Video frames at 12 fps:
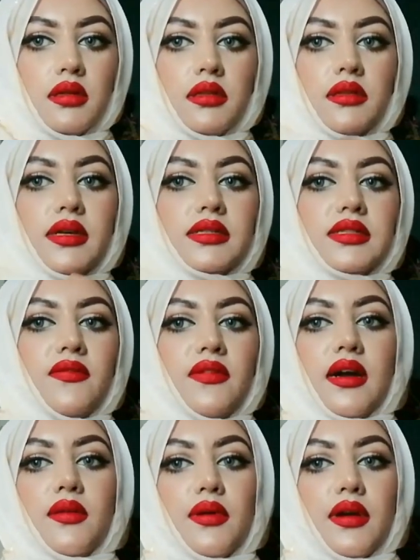There's a
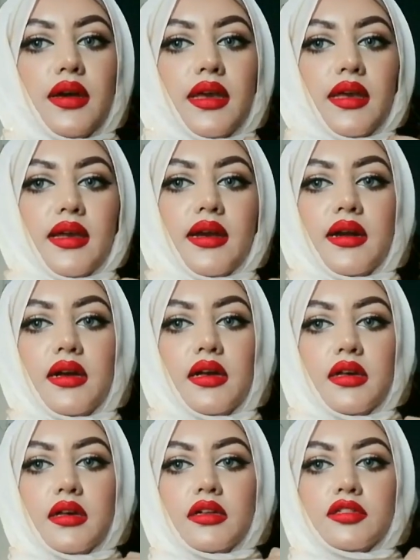flower here.
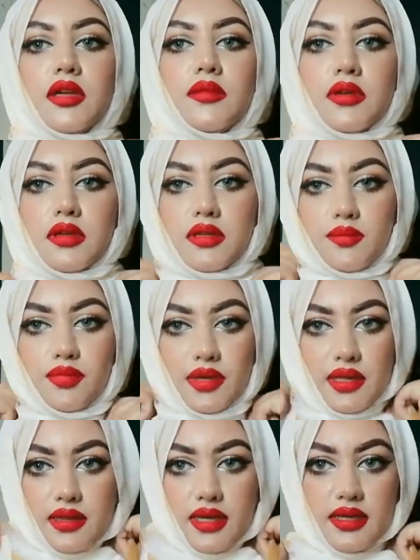So I'm gonna
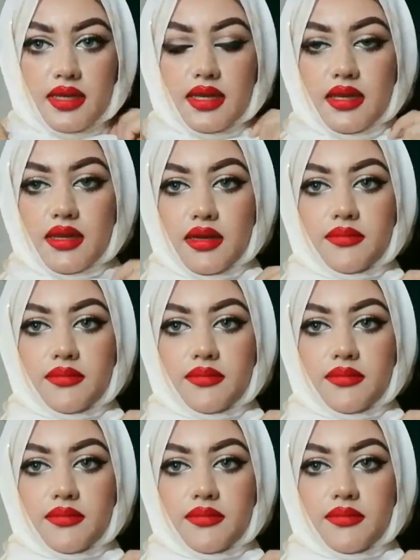bring that here,